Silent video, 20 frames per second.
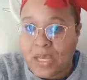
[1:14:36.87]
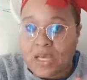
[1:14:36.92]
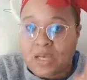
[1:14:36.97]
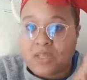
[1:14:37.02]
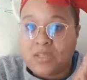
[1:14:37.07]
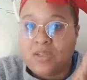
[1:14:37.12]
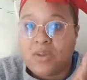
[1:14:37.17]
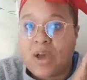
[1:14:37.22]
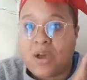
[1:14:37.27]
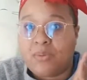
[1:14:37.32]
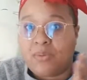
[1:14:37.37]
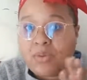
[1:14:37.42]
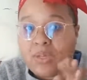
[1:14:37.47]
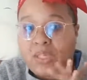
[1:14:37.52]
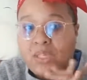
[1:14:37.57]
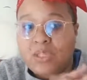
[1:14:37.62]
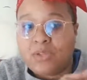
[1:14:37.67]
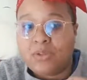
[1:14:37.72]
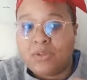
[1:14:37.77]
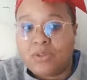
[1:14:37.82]
So I
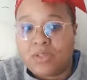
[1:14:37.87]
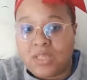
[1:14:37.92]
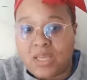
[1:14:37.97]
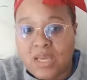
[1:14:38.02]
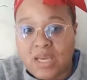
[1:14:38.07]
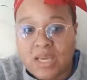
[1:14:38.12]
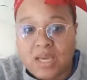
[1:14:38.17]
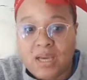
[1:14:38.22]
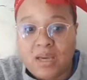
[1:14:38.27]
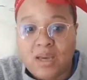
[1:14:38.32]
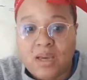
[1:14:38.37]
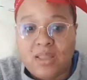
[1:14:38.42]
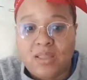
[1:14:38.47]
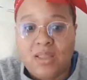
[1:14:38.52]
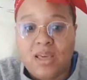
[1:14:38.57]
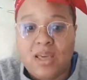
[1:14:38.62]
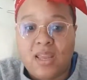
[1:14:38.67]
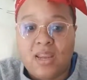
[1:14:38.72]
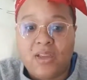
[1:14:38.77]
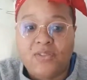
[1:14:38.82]
really do think
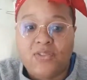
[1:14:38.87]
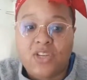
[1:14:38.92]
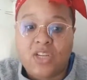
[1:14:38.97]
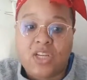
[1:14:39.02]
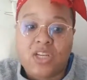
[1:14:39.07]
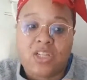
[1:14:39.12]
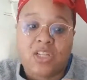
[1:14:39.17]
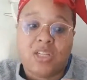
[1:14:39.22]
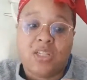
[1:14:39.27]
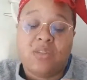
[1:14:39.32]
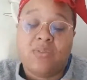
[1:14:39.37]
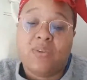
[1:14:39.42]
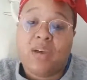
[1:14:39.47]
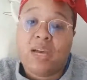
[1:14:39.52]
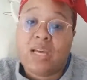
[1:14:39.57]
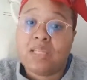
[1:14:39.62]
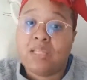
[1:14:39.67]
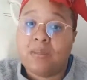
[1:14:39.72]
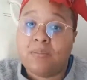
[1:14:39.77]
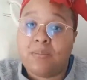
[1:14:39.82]
that if she could just
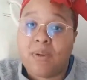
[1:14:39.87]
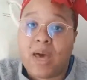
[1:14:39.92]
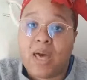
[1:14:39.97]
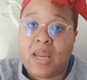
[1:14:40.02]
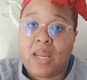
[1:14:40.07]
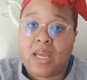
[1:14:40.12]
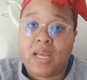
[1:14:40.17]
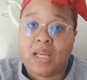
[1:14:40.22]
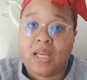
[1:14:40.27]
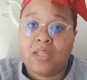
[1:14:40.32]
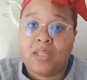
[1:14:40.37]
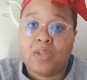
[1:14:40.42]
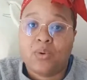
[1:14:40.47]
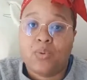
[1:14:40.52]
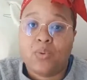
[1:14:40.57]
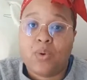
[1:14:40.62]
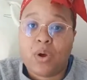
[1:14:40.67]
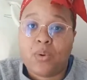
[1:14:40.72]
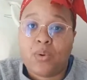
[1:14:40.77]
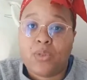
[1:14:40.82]
find somebody to
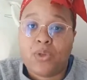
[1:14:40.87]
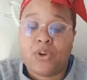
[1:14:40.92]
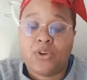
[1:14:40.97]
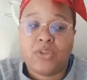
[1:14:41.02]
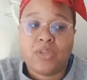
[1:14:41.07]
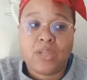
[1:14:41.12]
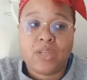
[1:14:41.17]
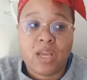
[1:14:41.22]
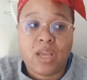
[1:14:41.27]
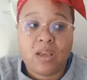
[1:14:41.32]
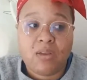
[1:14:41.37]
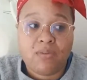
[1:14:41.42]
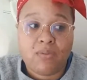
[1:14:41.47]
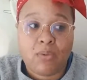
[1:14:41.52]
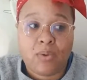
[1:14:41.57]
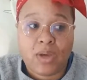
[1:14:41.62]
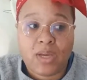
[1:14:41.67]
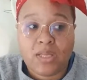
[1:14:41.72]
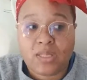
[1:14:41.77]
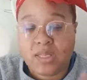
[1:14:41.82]
work with her singing
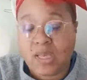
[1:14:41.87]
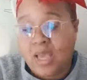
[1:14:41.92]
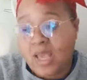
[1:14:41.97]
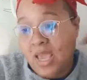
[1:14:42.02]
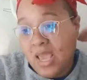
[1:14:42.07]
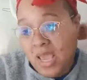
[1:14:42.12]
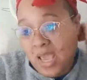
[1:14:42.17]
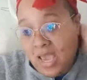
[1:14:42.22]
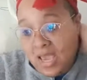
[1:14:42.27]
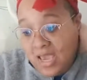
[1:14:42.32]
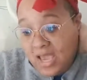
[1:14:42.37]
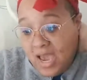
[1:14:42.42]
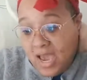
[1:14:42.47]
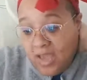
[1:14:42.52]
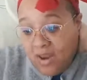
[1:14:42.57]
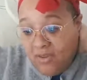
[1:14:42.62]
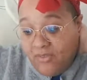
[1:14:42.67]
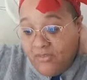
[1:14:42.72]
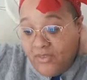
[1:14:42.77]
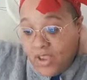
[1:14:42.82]
voice and
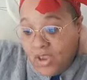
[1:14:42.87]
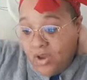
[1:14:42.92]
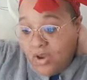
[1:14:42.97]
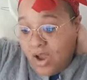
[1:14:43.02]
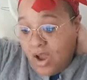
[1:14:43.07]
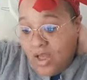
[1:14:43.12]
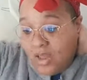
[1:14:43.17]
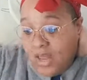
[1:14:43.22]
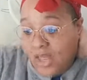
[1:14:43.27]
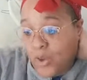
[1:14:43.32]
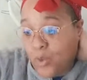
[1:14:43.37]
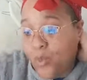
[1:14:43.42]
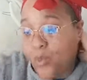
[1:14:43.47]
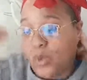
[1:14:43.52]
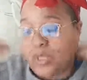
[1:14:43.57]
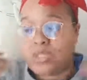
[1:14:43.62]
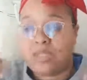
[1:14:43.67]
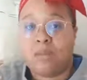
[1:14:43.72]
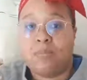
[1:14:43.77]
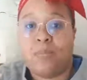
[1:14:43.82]
kind of figure out like
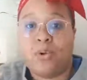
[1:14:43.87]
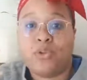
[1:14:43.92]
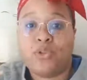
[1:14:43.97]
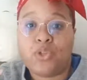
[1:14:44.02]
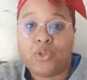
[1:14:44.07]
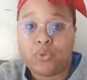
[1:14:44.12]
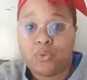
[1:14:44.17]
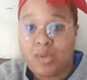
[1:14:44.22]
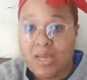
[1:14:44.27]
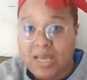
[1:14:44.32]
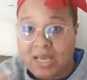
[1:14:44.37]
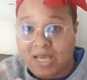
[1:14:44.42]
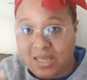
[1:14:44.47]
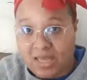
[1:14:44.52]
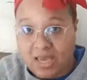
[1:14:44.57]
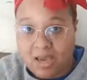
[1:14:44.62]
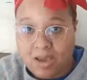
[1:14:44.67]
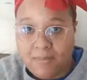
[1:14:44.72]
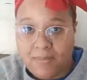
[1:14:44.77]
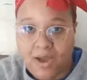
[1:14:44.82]
what's the most unique
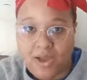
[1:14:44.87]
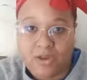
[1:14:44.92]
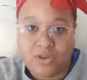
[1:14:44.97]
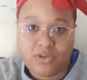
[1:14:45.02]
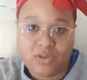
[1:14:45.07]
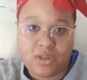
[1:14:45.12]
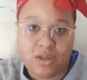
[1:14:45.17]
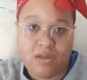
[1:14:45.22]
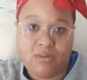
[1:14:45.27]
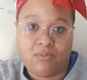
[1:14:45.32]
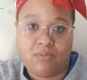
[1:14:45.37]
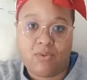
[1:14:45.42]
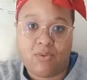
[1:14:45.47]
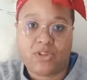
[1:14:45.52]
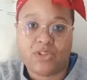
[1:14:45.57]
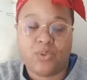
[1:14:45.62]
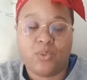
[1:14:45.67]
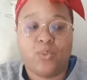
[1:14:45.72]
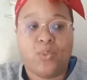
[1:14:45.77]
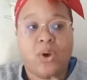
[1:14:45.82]
thing about your singing
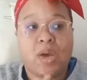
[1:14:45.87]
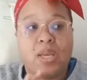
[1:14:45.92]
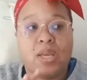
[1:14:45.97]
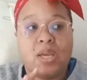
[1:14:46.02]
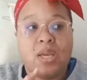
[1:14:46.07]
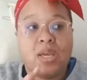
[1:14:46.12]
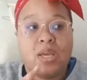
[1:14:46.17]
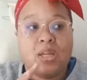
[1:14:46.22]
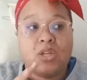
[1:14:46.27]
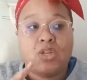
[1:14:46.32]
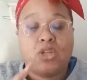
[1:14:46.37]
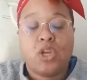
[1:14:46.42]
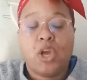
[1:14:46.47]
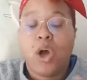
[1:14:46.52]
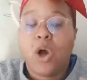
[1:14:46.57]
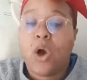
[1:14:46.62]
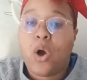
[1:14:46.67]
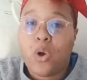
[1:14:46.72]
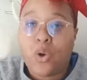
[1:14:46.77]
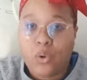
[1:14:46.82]
voice, what
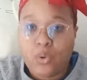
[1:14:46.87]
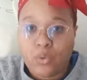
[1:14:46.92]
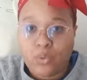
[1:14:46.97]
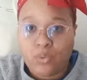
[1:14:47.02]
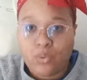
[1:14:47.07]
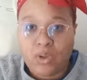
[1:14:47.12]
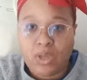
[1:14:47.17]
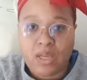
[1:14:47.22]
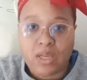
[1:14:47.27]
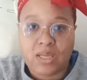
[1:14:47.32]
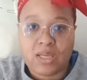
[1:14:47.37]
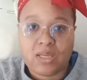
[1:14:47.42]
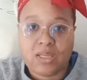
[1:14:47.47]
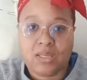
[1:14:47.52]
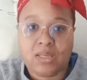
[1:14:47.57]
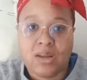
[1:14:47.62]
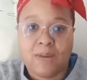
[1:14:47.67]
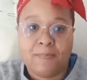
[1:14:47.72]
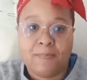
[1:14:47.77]
tone is